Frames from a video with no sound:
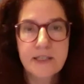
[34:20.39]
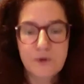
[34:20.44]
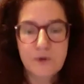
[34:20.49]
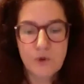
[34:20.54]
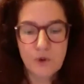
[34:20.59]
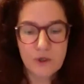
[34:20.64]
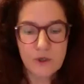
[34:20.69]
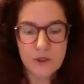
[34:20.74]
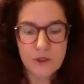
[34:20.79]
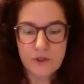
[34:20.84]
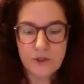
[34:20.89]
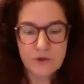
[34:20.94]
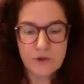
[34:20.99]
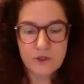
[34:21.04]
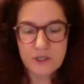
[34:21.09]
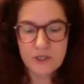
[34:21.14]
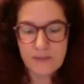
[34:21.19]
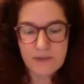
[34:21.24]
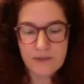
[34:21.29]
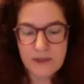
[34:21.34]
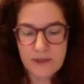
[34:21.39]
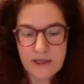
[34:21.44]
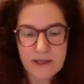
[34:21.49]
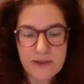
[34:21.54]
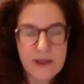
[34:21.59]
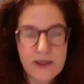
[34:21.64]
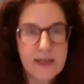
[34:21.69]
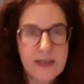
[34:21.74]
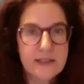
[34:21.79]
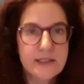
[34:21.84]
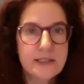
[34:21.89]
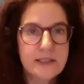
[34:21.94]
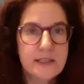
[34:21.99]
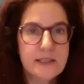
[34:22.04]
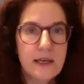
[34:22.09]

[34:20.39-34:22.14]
If you want to do something that's